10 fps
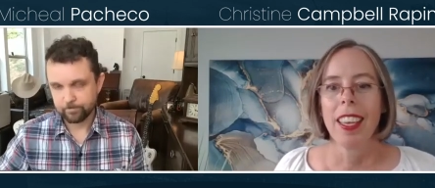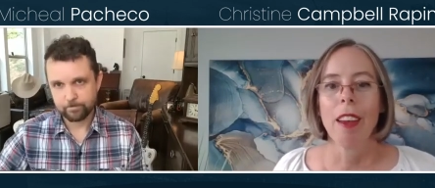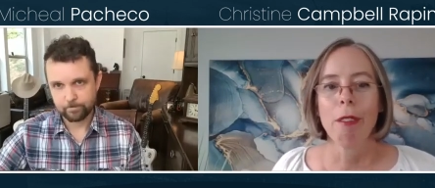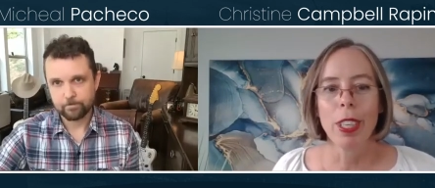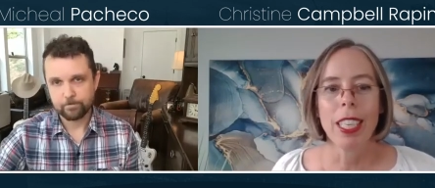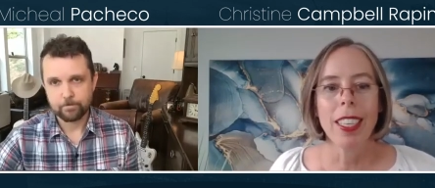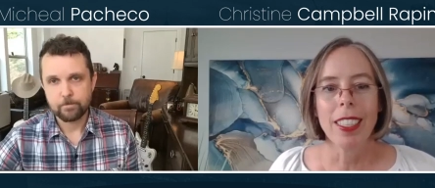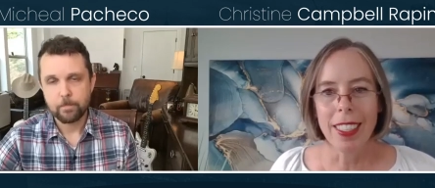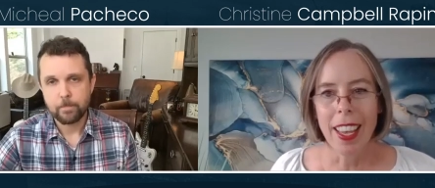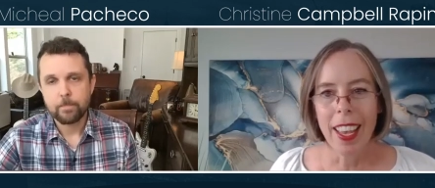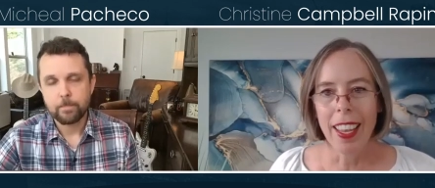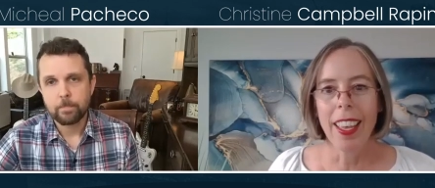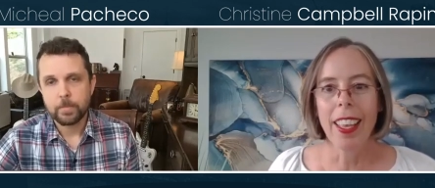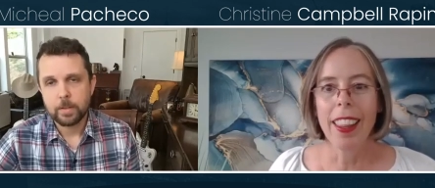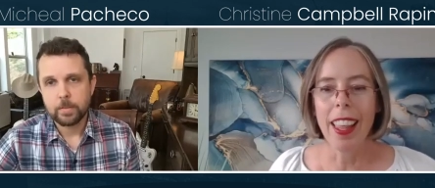Speaker 1: every
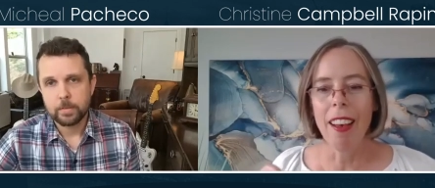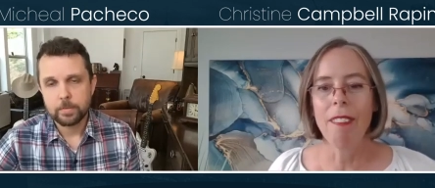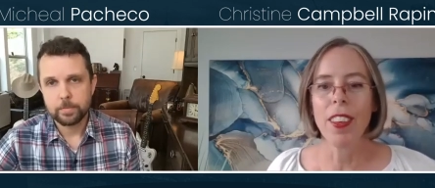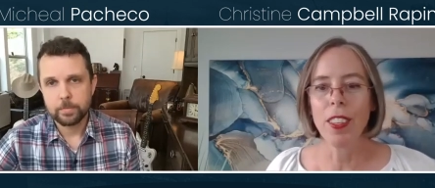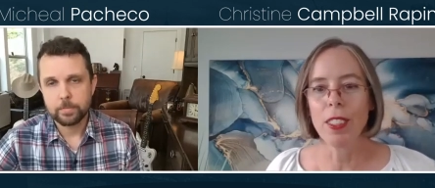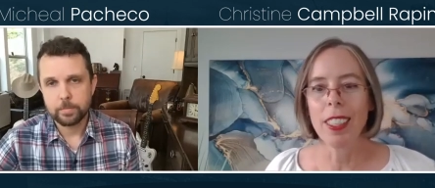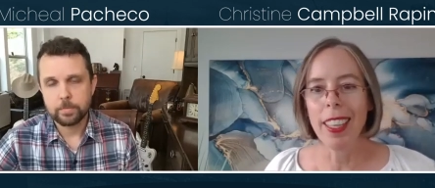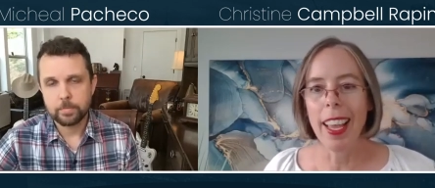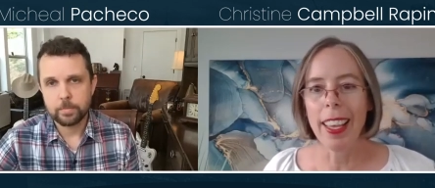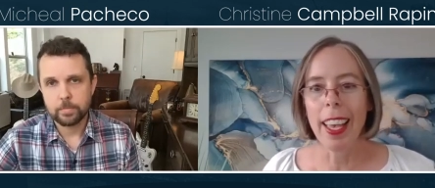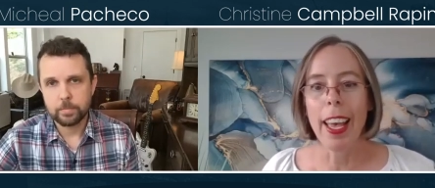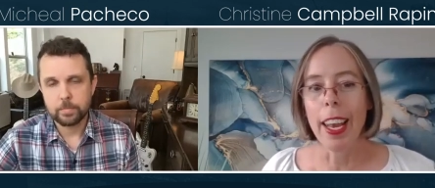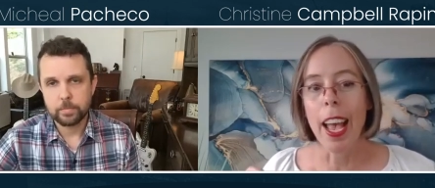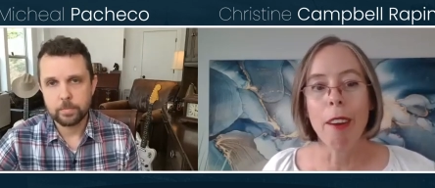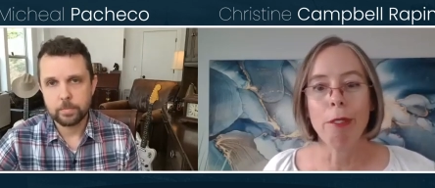day that feels like an
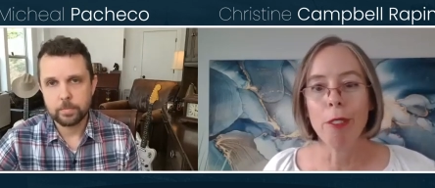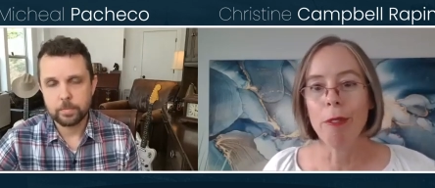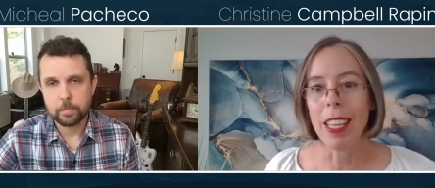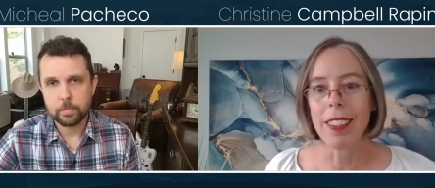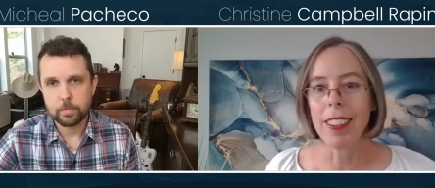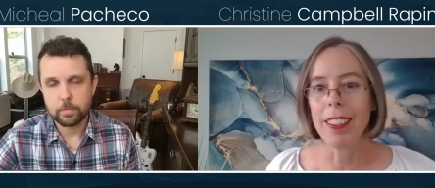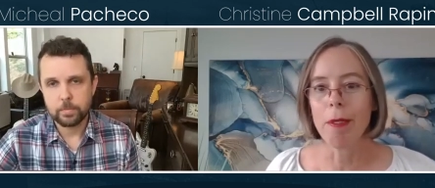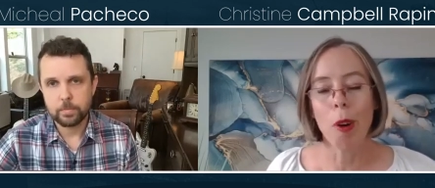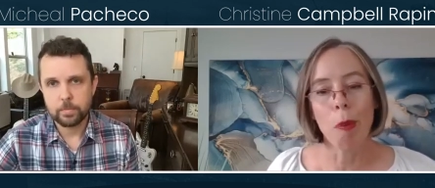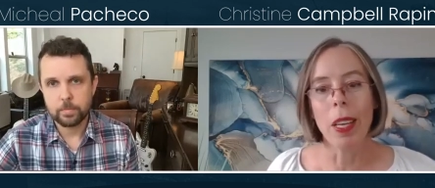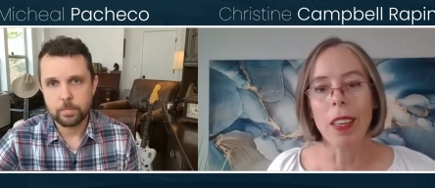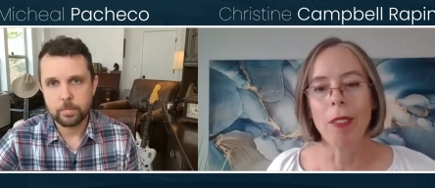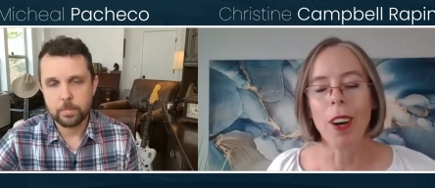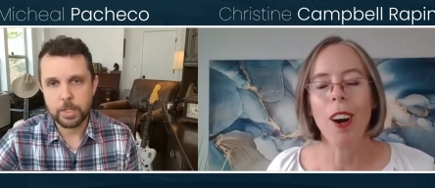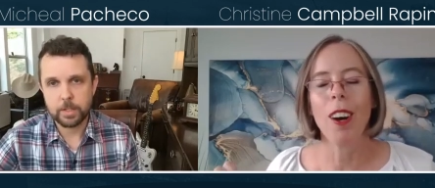effervescent moment of,
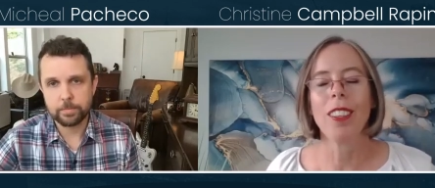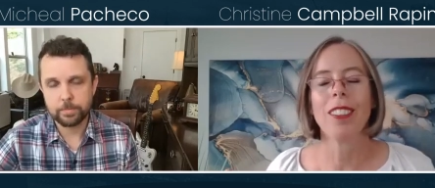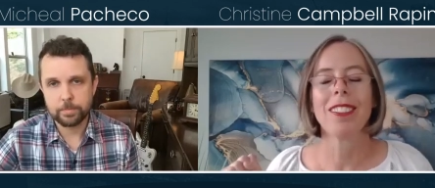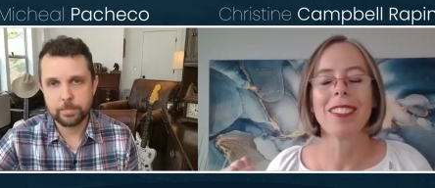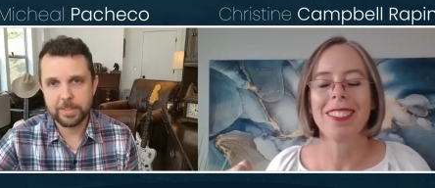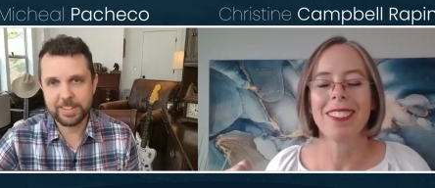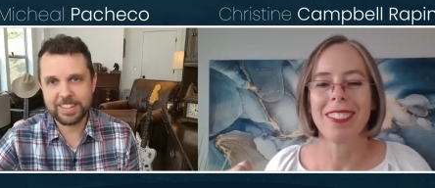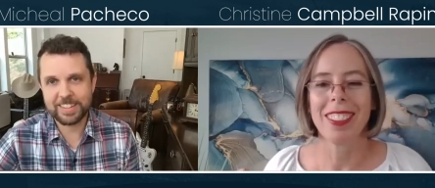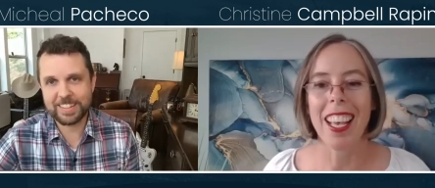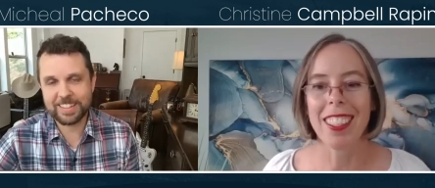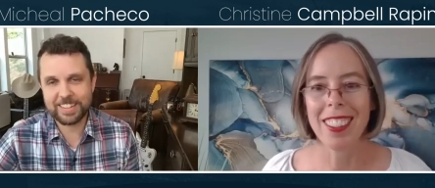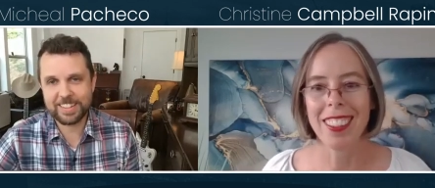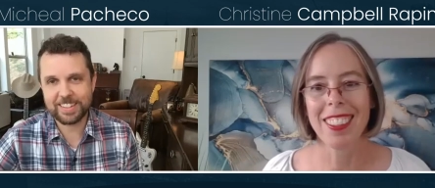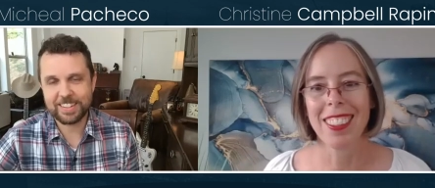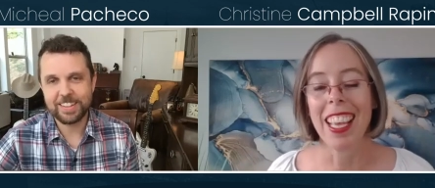
Speaker 2: oh.
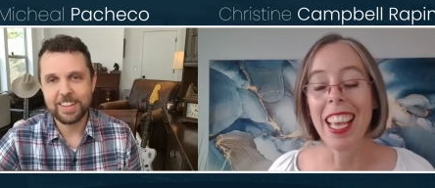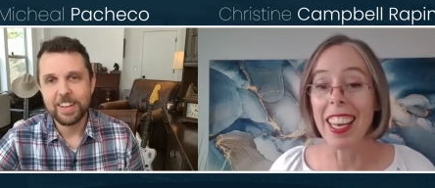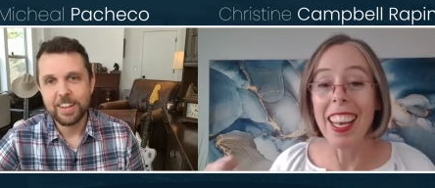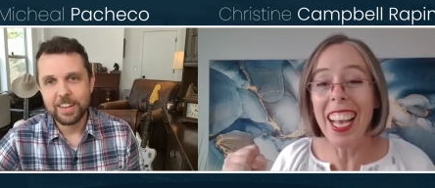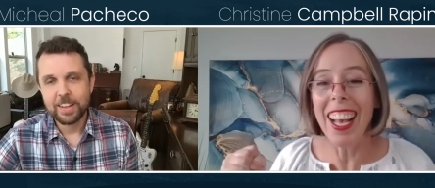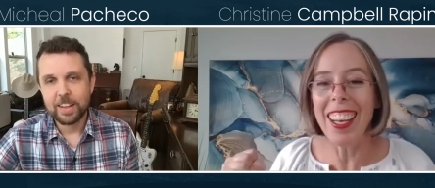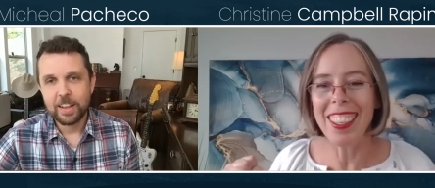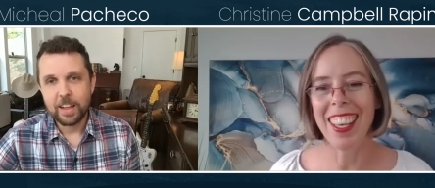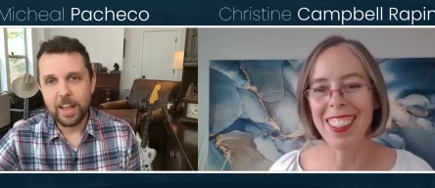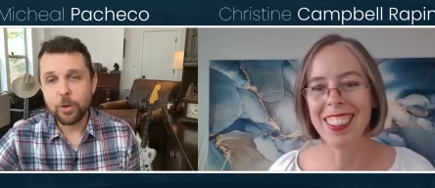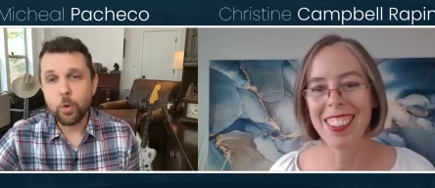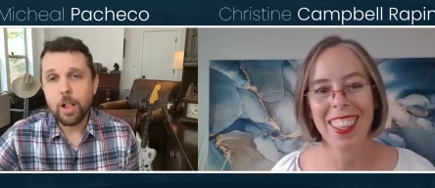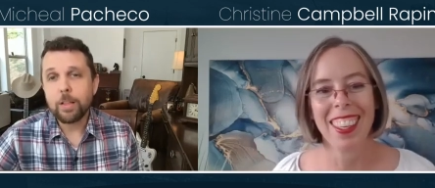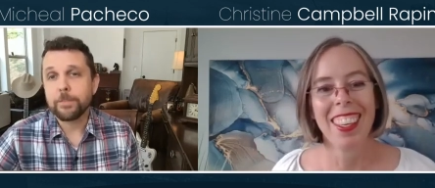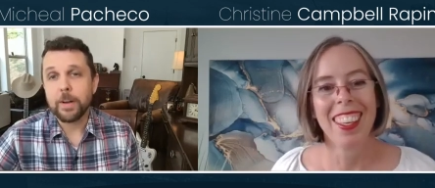Yeah. And
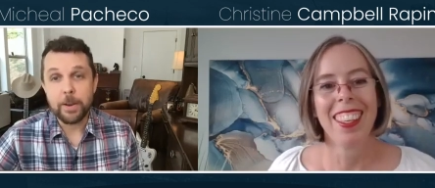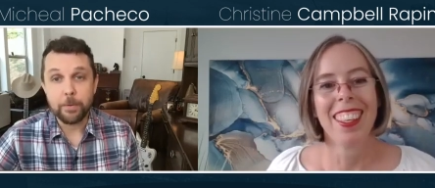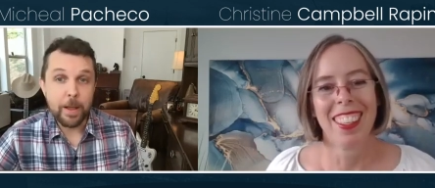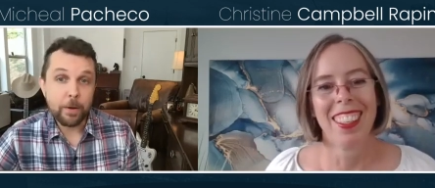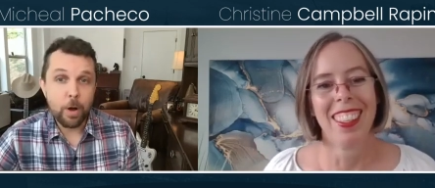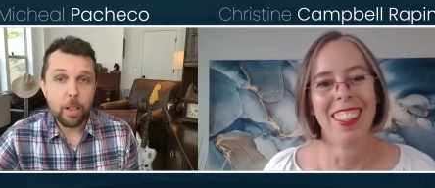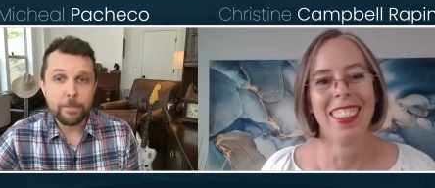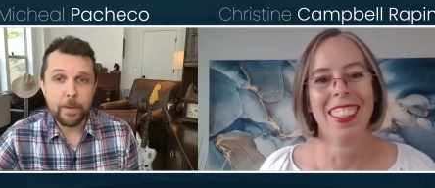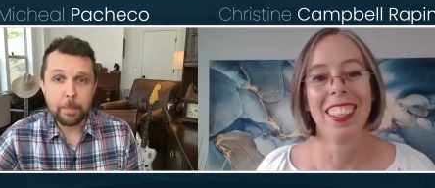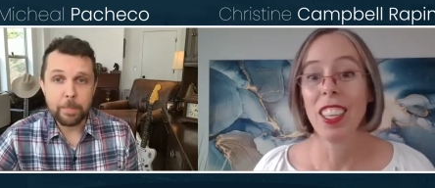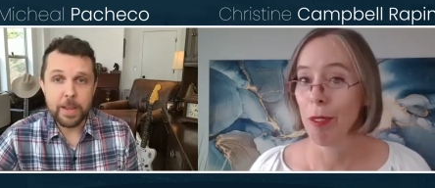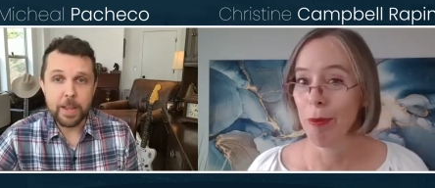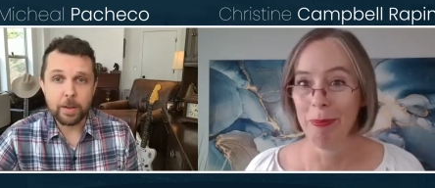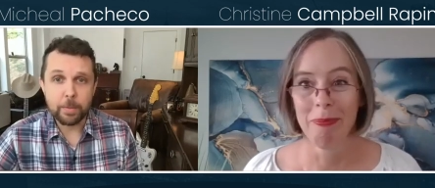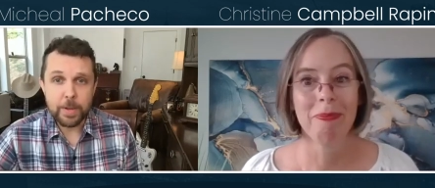qualified, right? Qualified
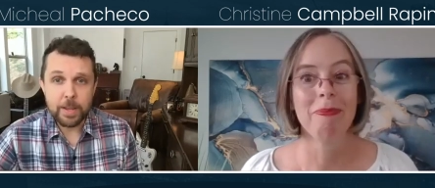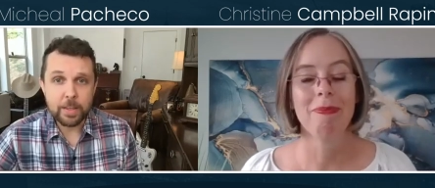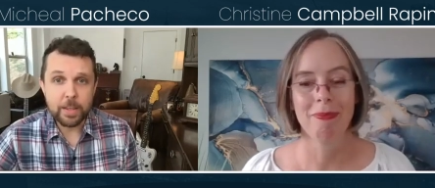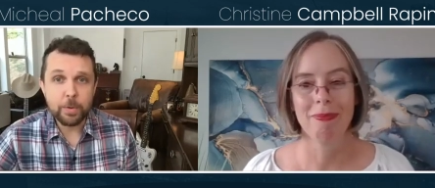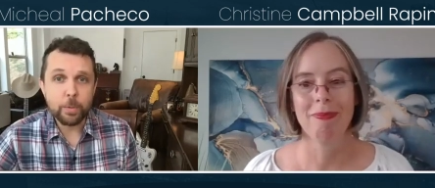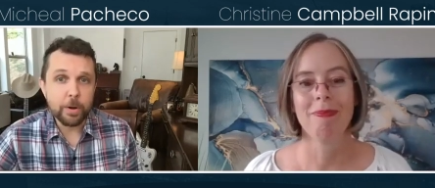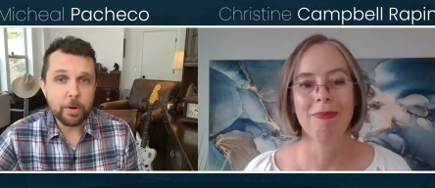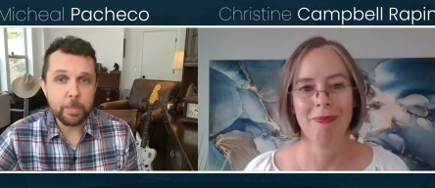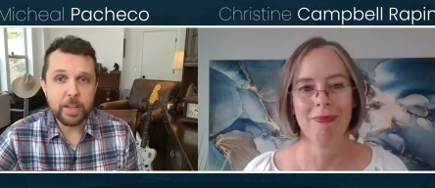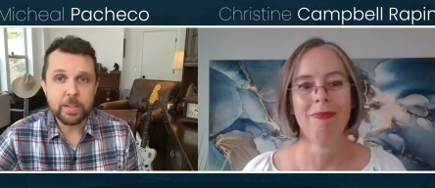being the key word,